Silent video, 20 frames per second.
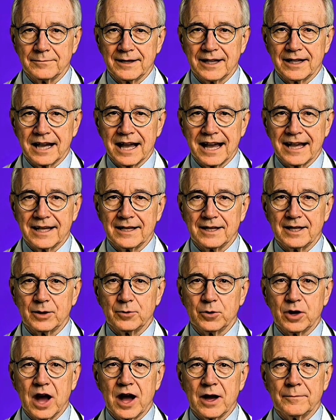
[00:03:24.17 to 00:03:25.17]
And
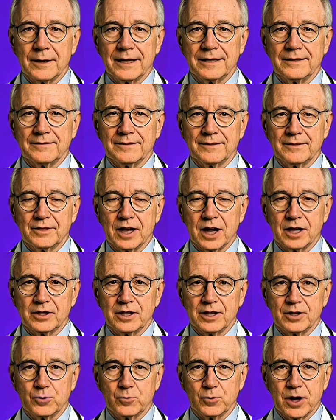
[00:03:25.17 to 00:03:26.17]
if that drink
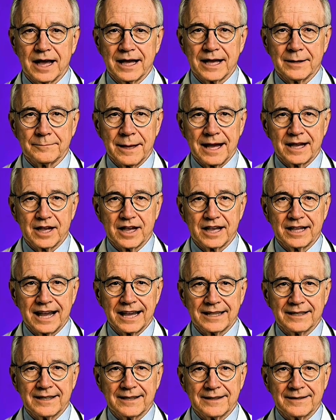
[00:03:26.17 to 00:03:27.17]
is taken within
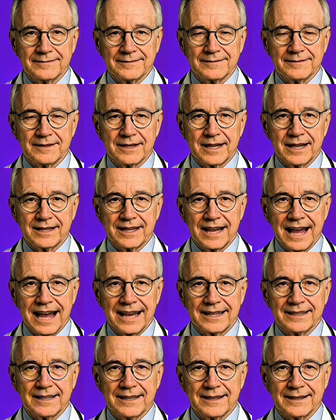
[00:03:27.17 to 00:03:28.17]
2 to 3
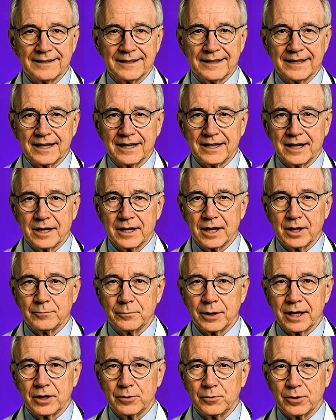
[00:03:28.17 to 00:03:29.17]
hours of
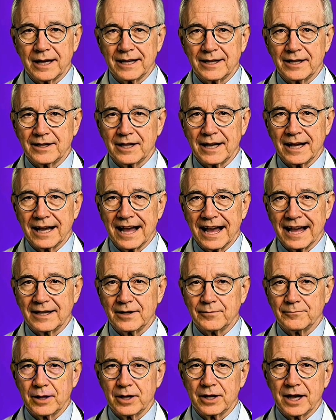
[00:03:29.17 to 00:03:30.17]
bedtime, the
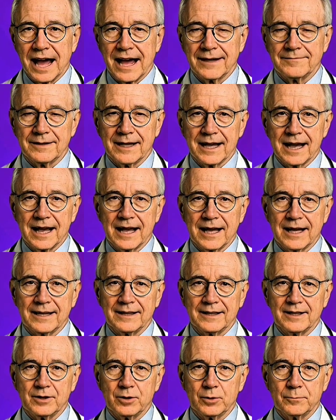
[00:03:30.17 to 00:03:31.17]
effects are even
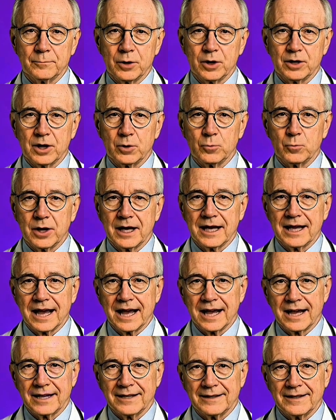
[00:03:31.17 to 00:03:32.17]
worse.
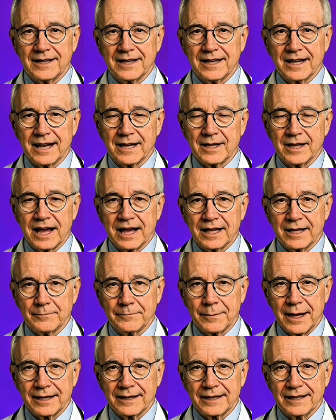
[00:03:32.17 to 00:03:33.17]
You may fall
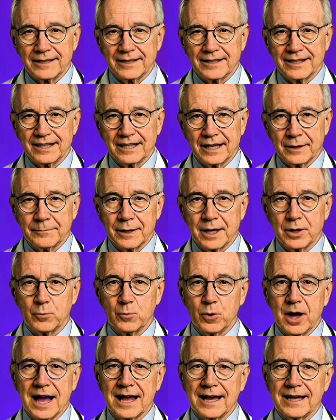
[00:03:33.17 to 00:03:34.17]
asleep quickly,
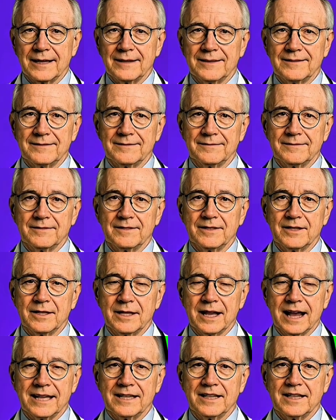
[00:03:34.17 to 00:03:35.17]
but
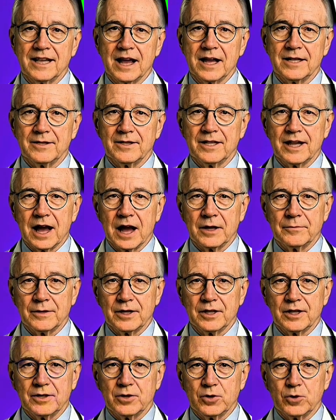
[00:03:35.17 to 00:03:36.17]
here's what happens
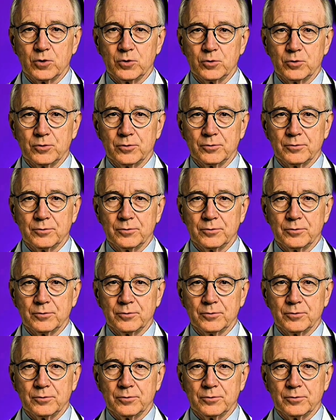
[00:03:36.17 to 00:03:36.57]
next.